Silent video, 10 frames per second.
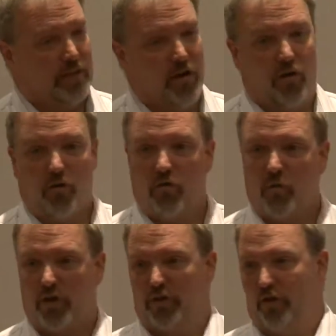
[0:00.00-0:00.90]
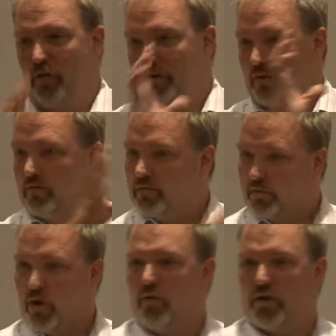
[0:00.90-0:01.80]
though, whether you're on the
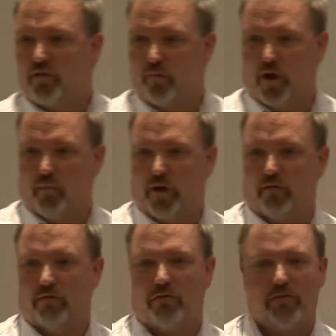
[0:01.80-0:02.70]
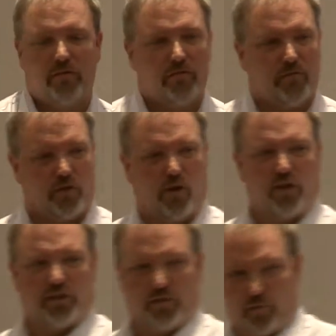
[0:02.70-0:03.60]
small end of the barbell or the large end of the